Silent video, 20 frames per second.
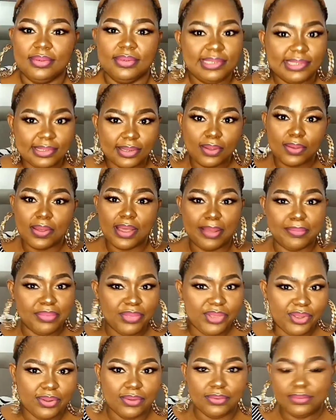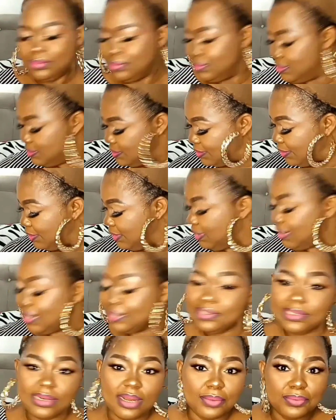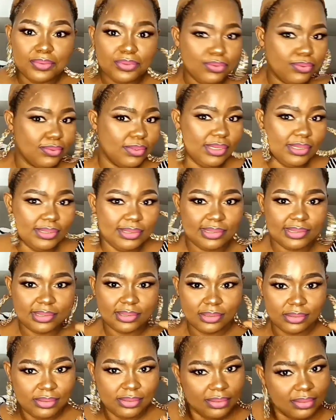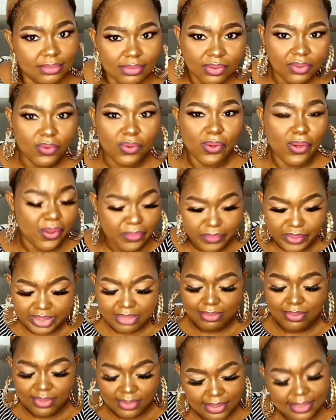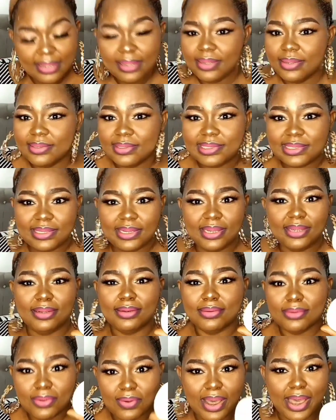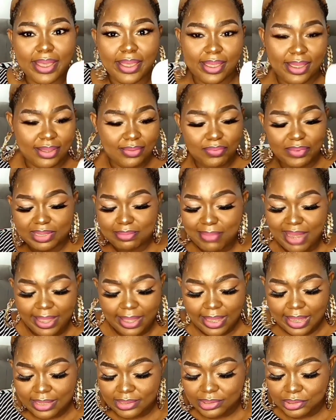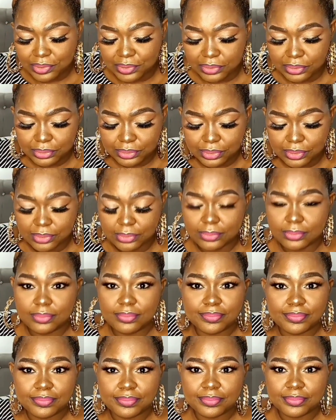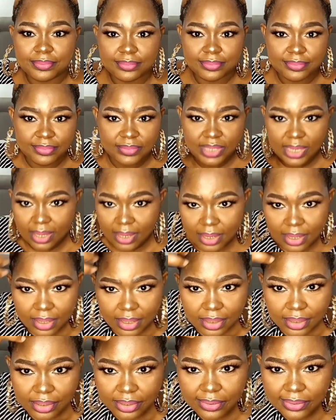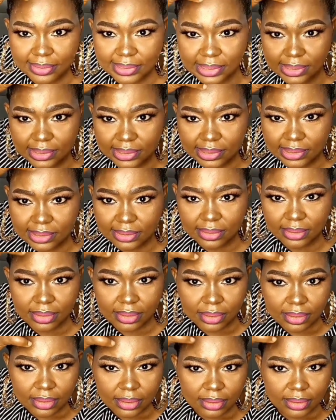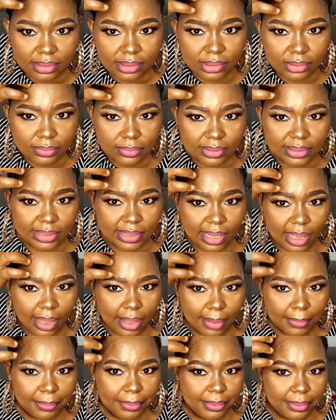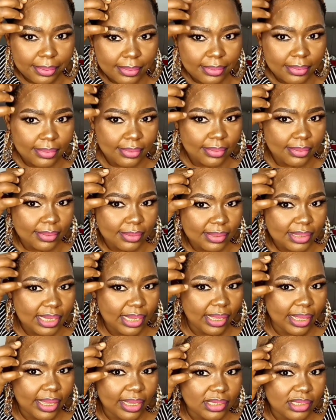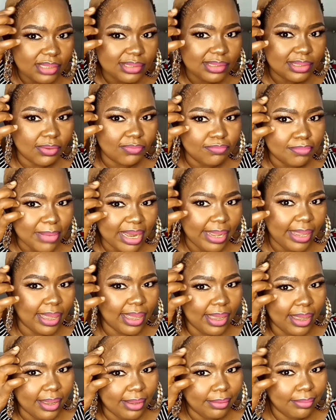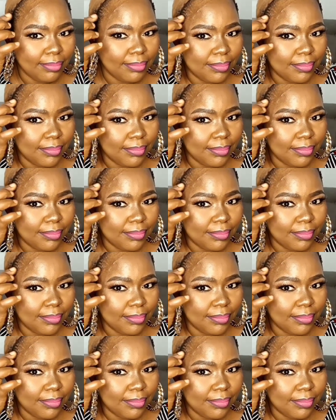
So I'm done. So the next thing I'll do is go ahead with my edge control, use it to tap the edges of my hair.